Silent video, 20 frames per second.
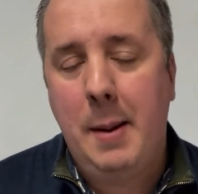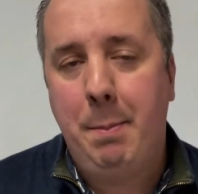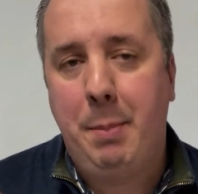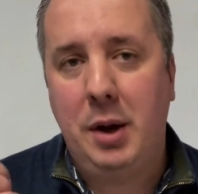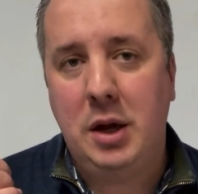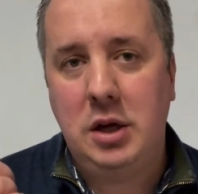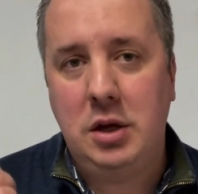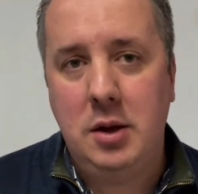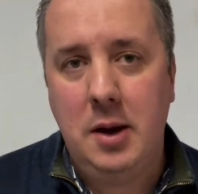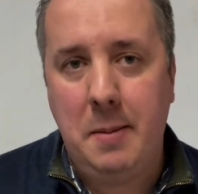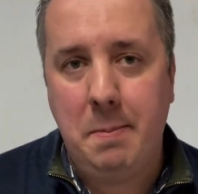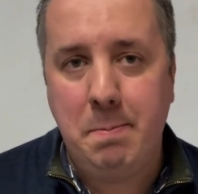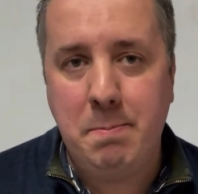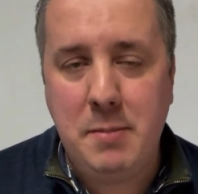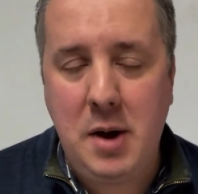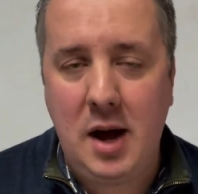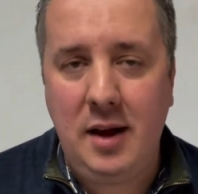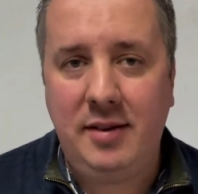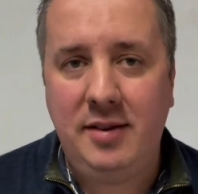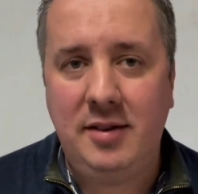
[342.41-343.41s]
But you
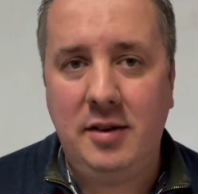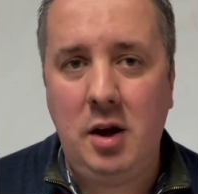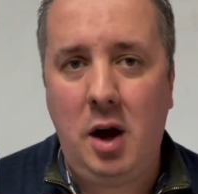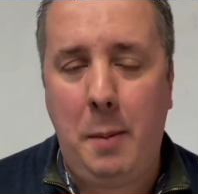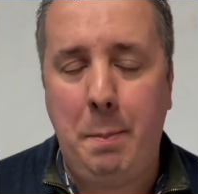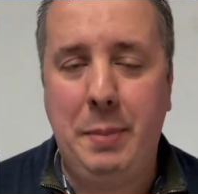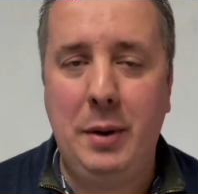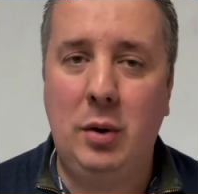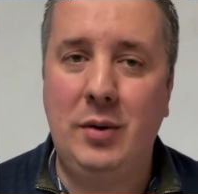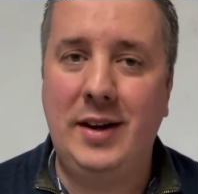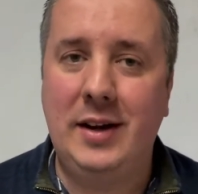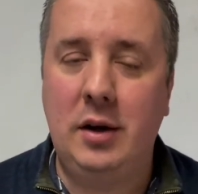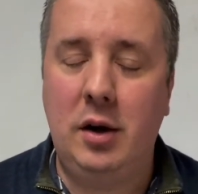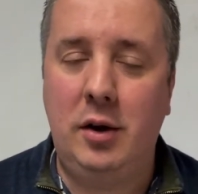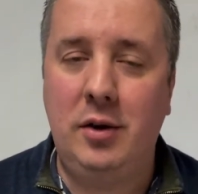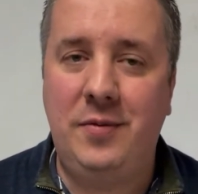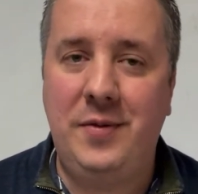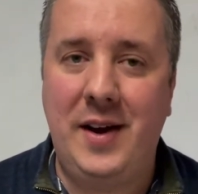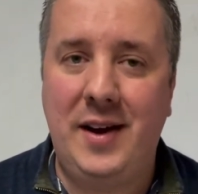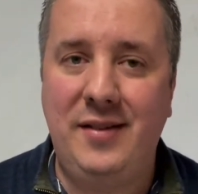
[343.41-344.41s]
must start building
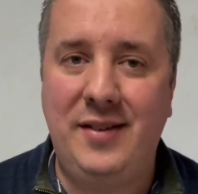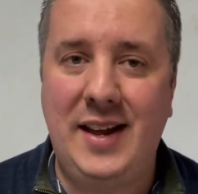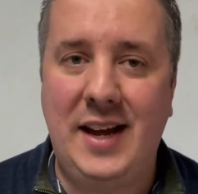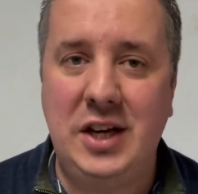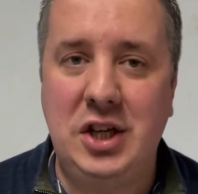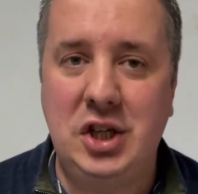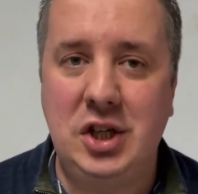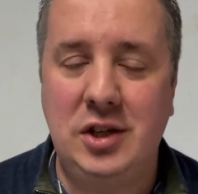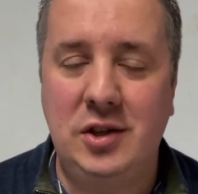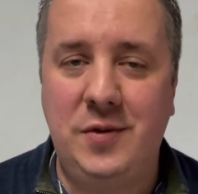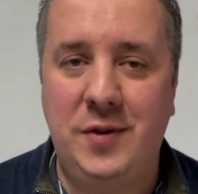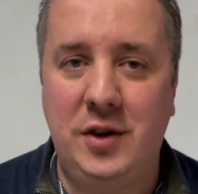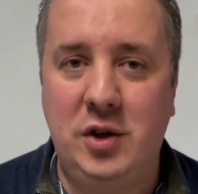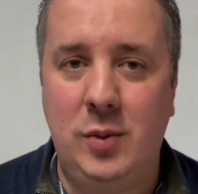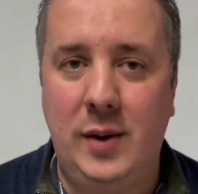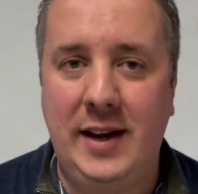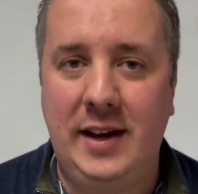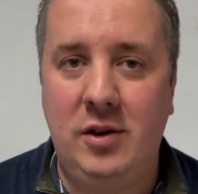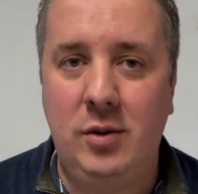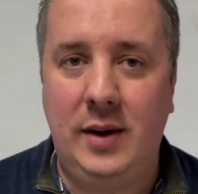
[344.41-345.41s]
those foundations for
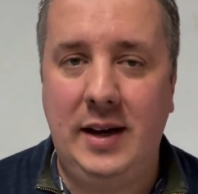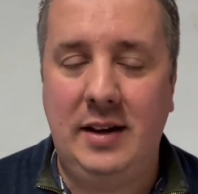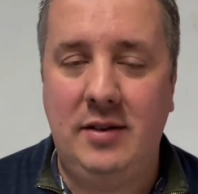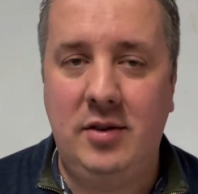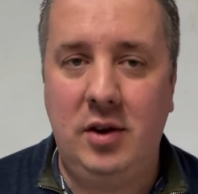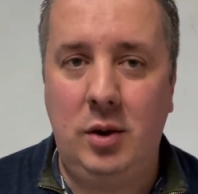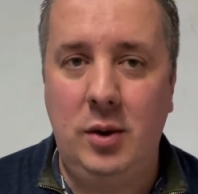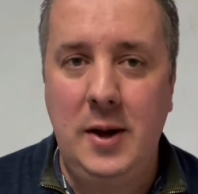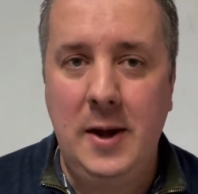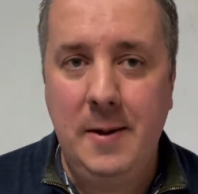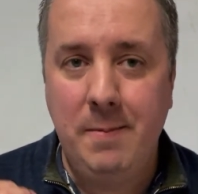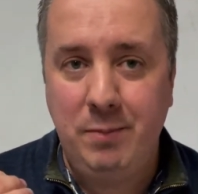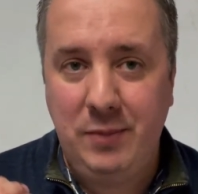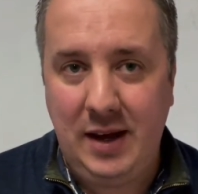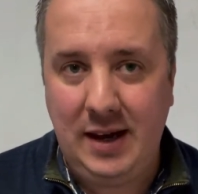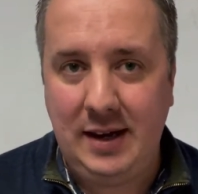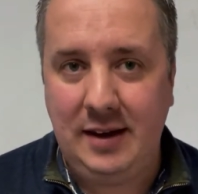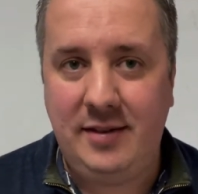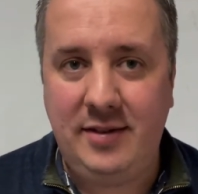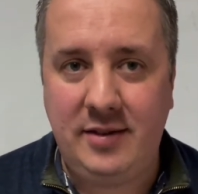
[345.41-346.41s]
2022,
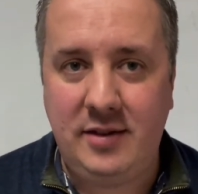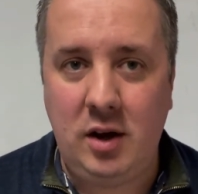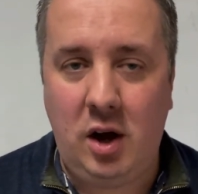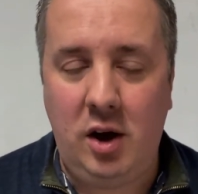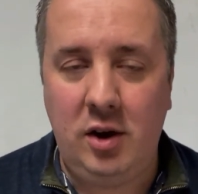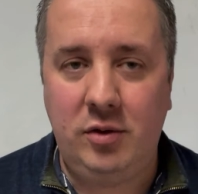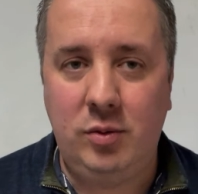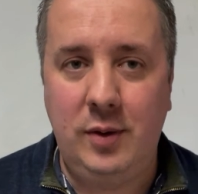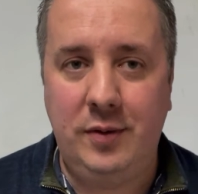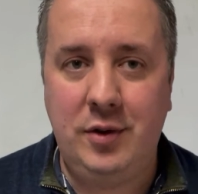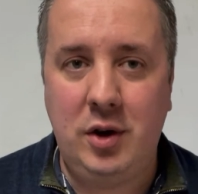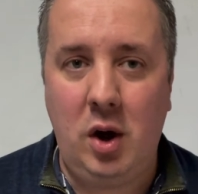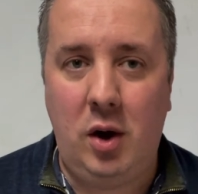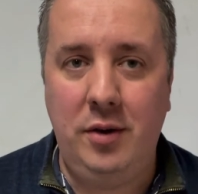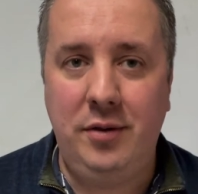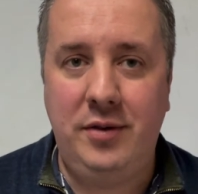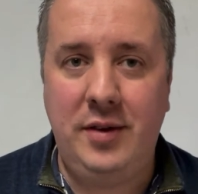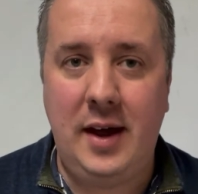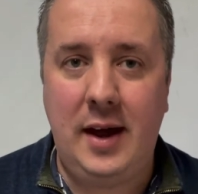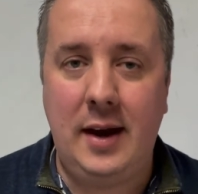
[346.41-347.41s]
and it starts with
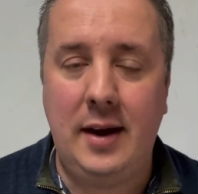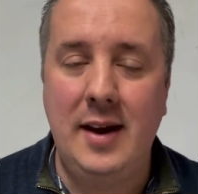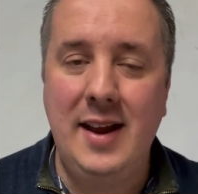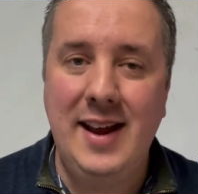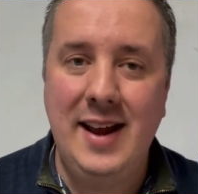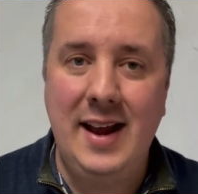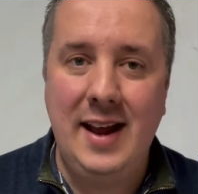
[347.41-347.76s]
content.